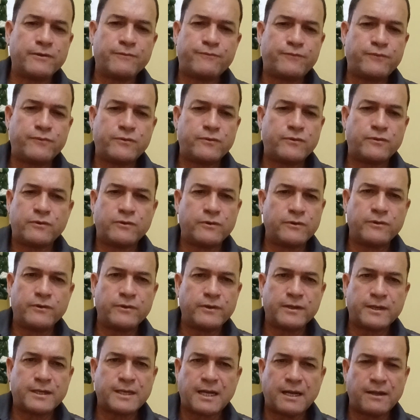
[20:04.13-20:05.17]
for
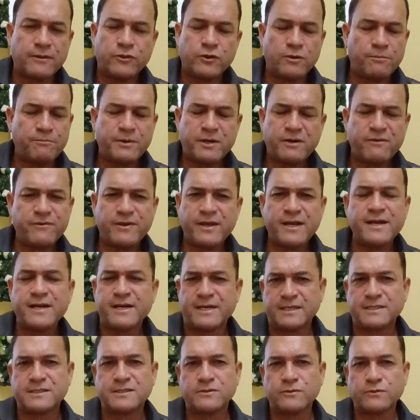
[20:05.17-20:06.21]
a number of
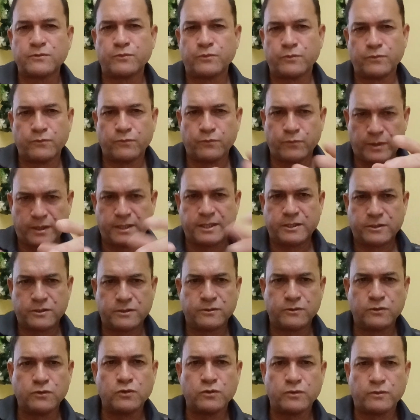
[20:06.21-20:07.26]
years with his
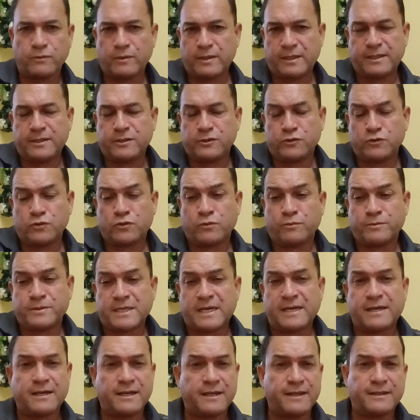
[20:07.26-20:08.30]
YouTube
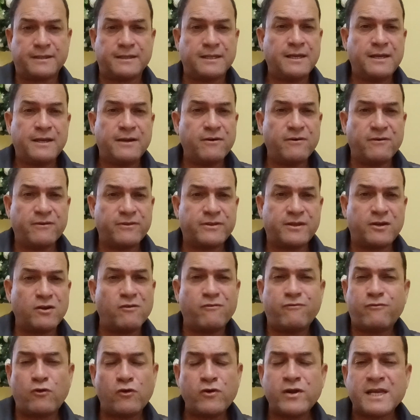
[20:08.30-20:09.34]
channel had 3 or
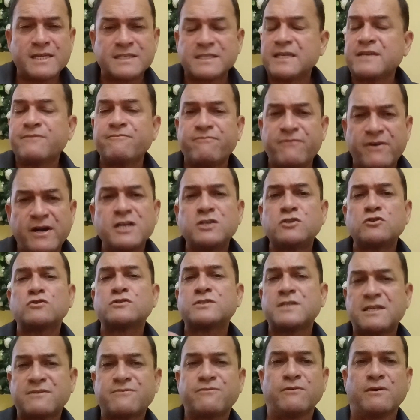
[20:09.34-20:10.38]
4 years, very
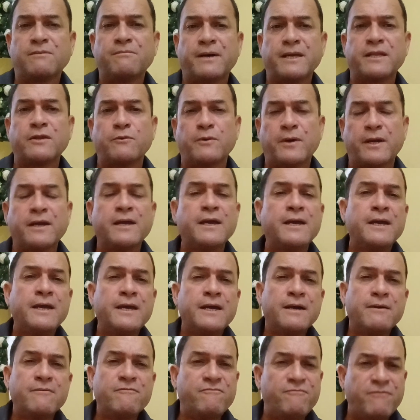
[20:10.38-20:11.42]
successfully, by the way,
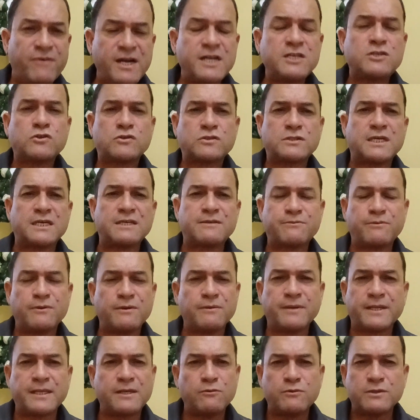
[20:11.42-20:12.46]
very successfully.
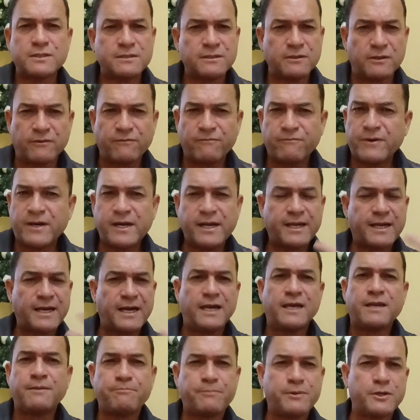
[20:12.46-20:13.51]
He was very
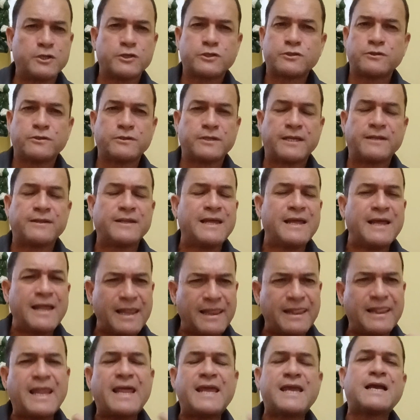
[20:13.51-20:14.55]
kind person and
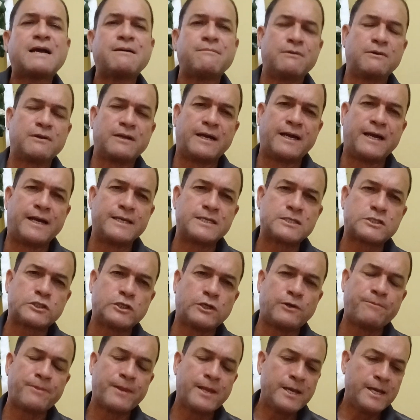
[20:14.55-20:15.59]
likable guy.
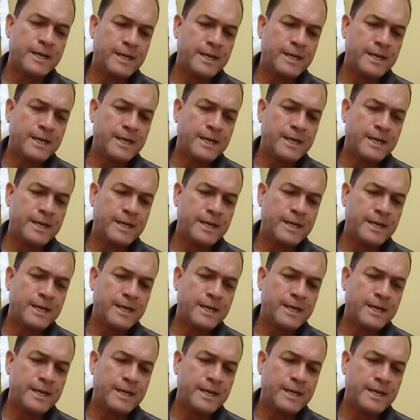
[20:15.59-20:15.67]
So